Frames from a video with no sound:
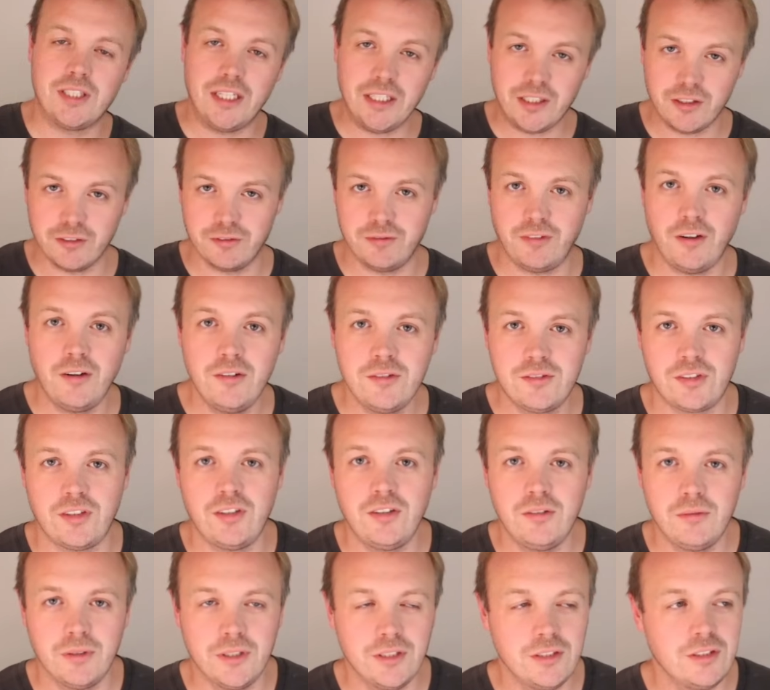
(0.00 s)
take a
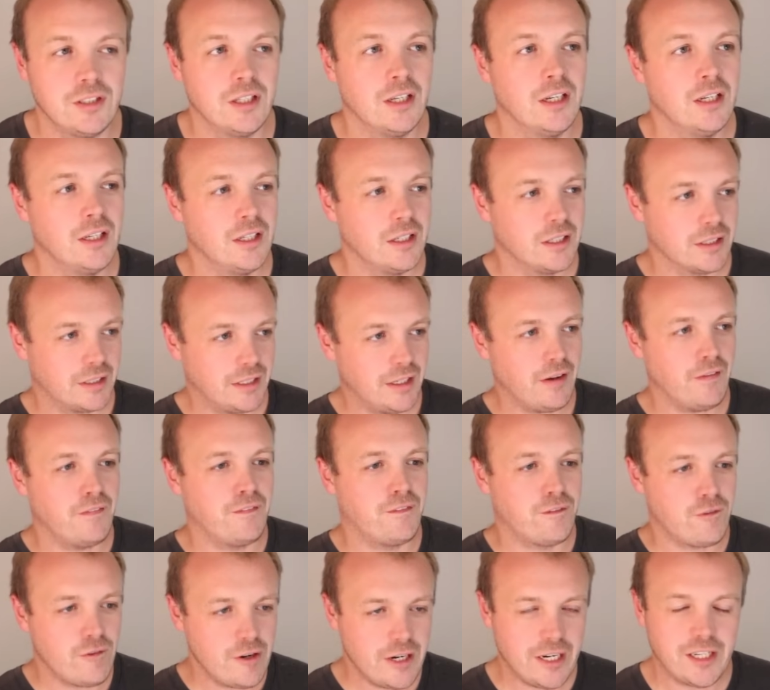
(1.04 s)
photo and get a
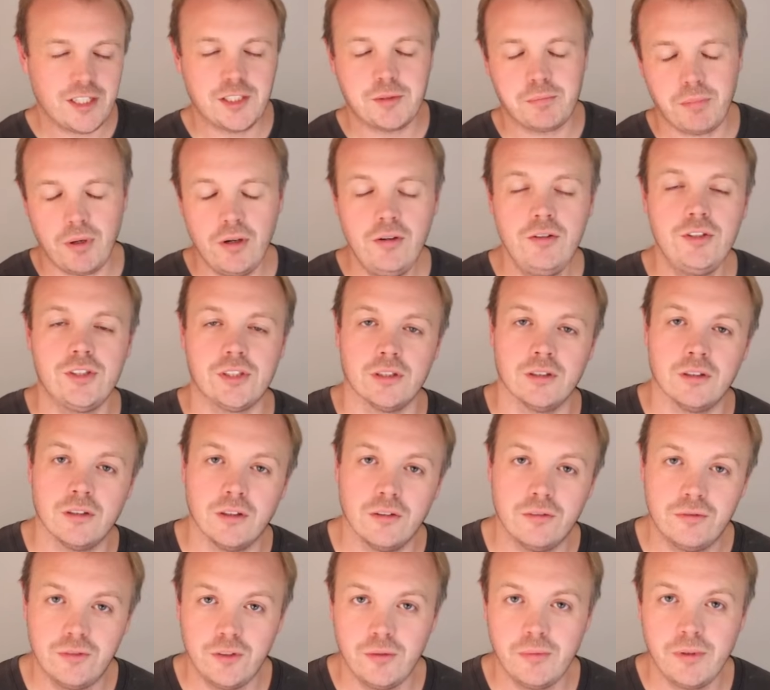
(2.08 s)
free exposure
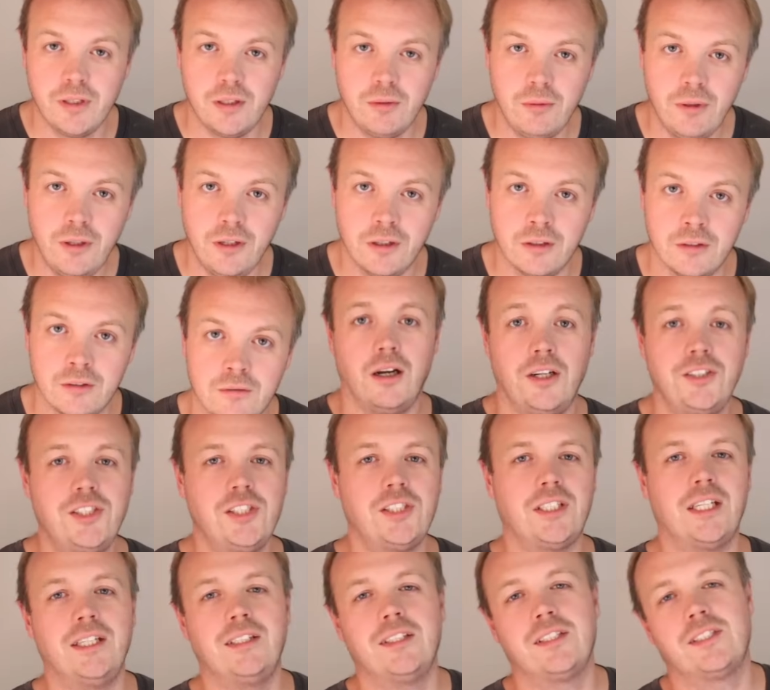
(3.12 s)
of Formula 1. I
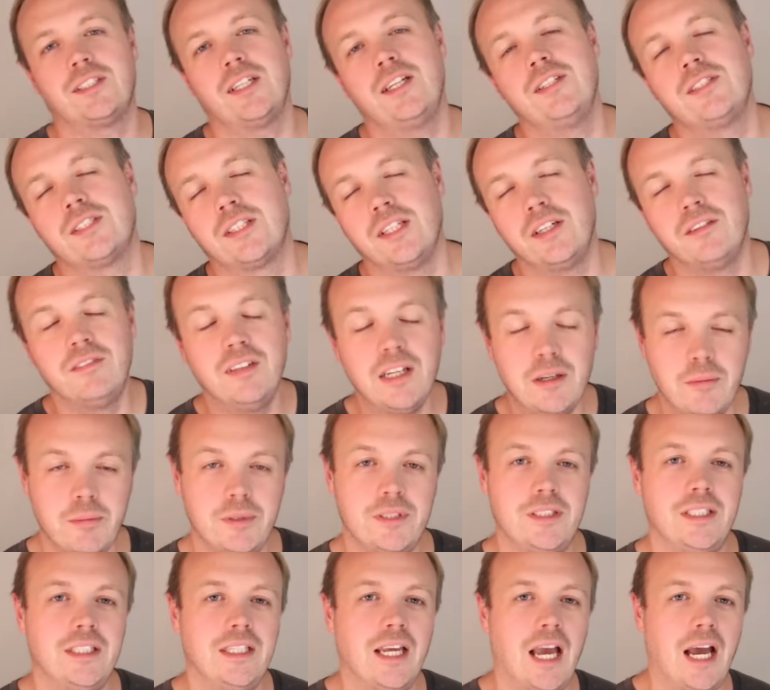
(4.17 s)
just get the sense that if
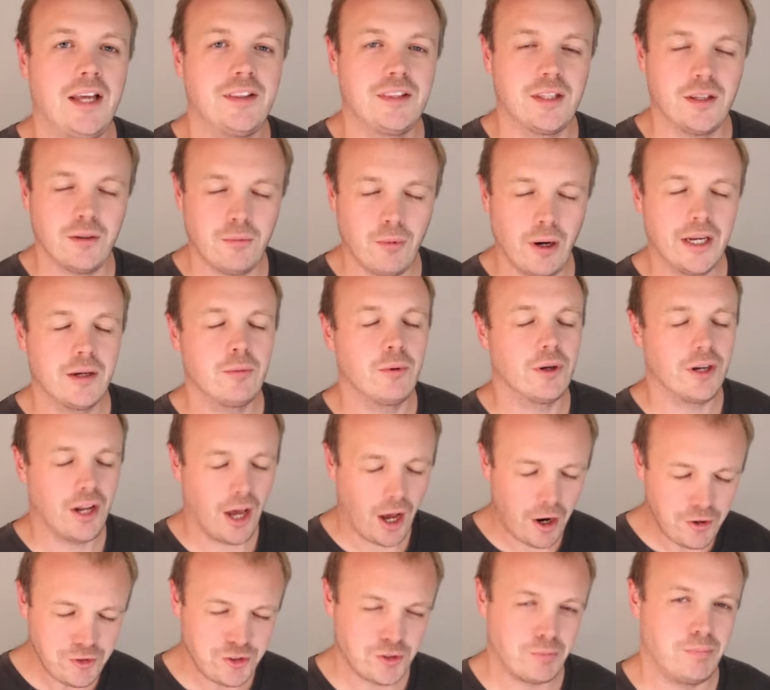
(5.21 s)
Liberty had their way
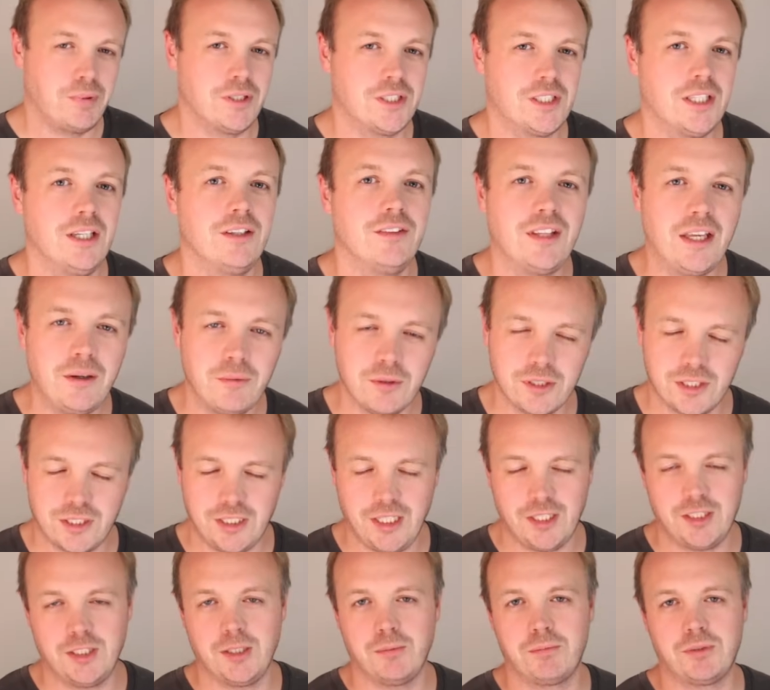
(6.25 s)
100%, they would
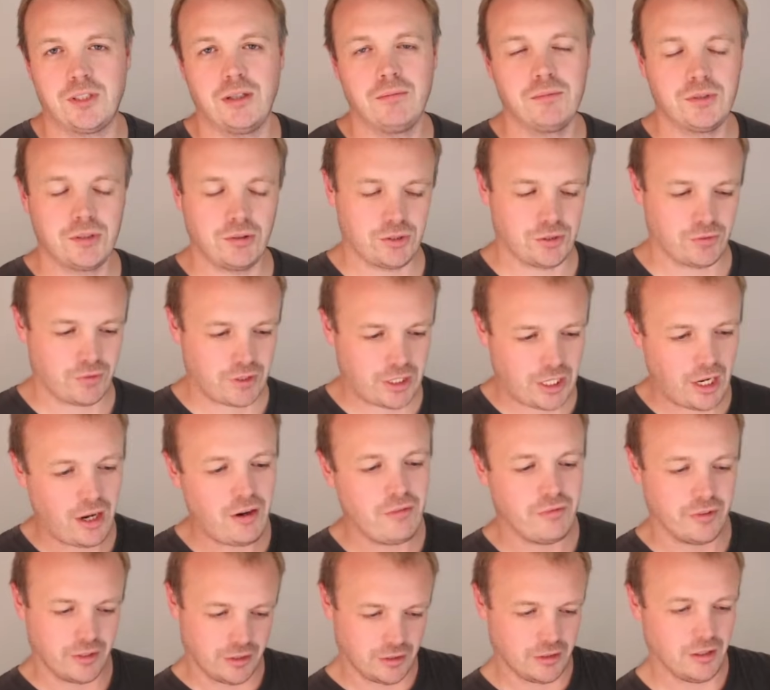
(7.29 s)
set up some sort of
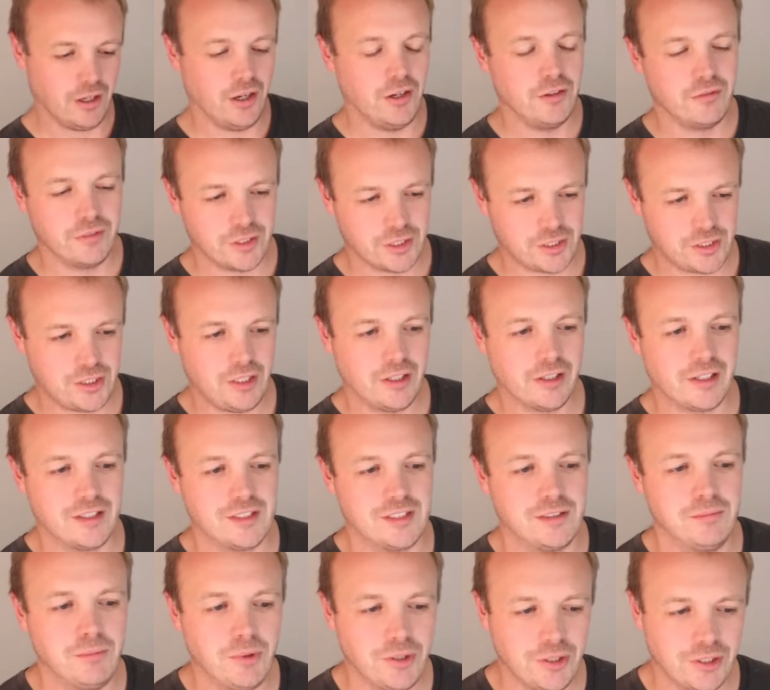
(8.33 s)
cover over the circuit
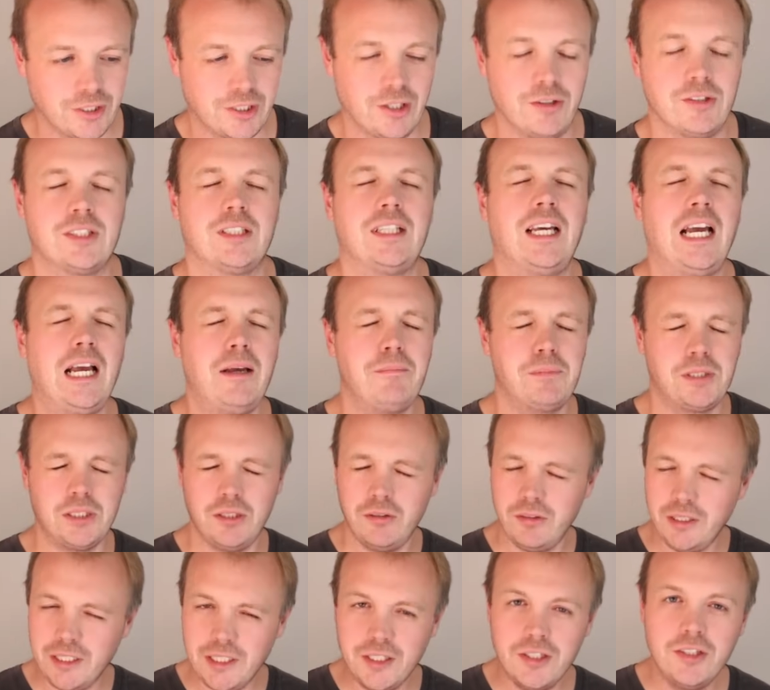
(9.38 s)
at Monaco so that
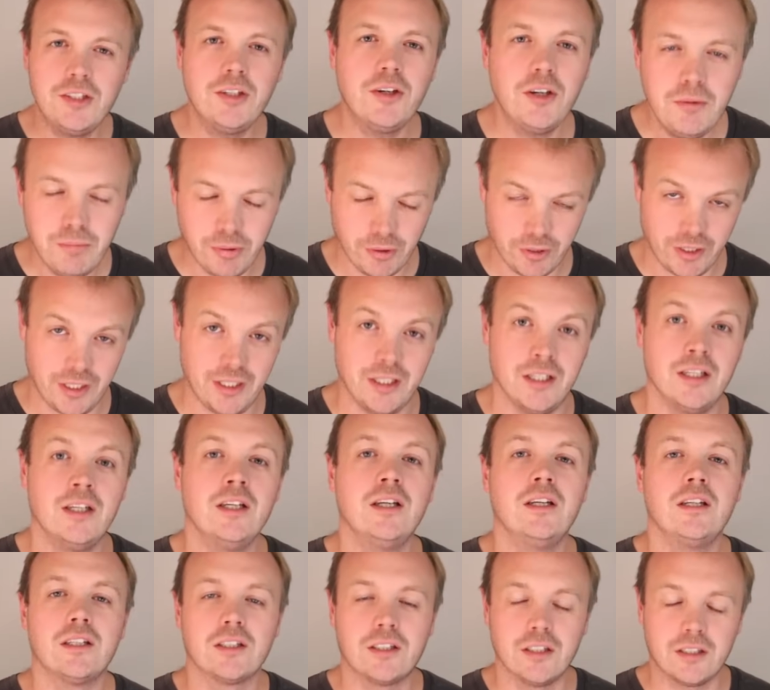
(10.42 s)
absolutely nobody
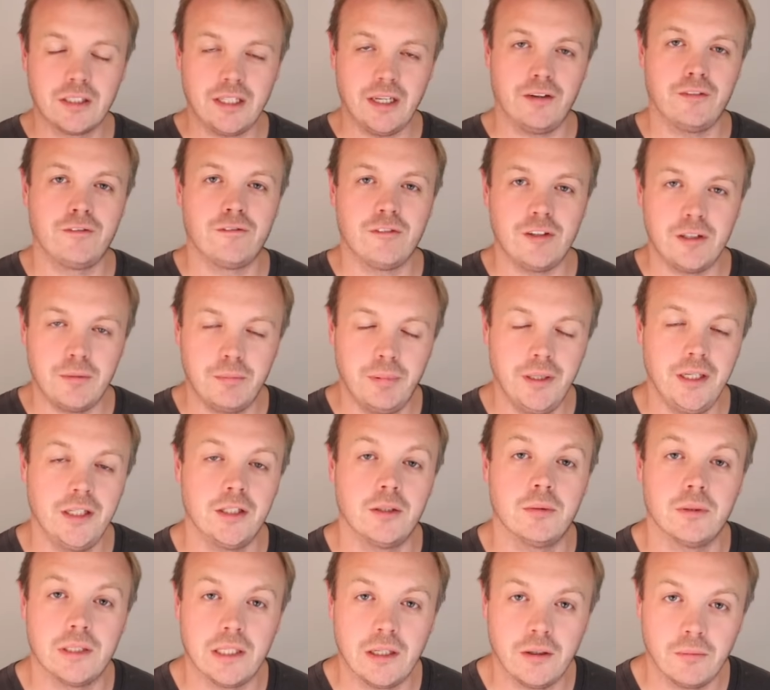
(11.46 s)
could get a free
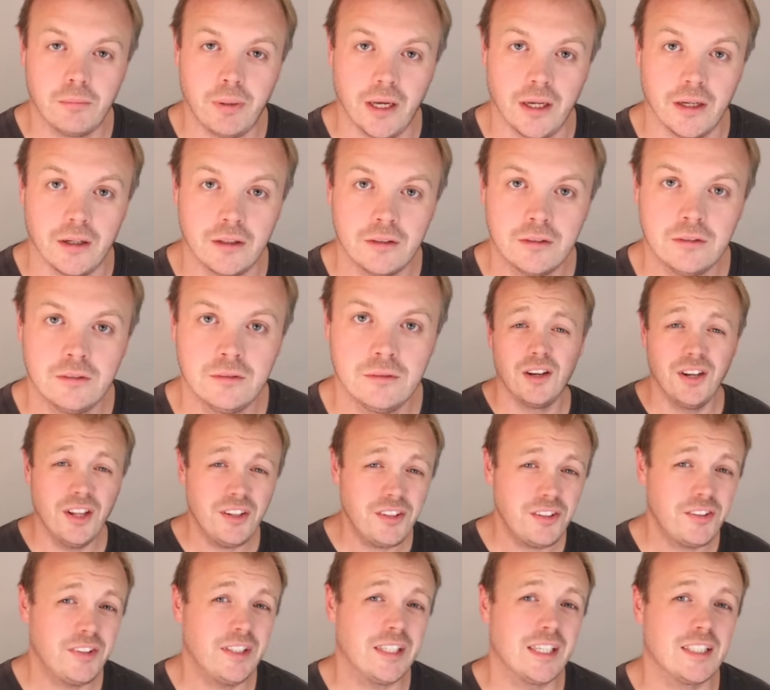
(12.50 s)
peek without paying.
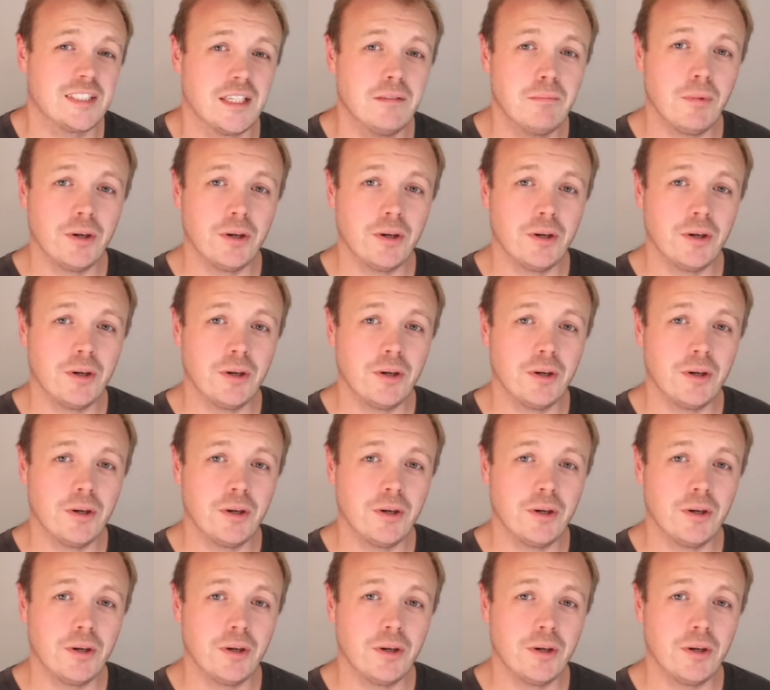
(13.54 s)
Another thing is that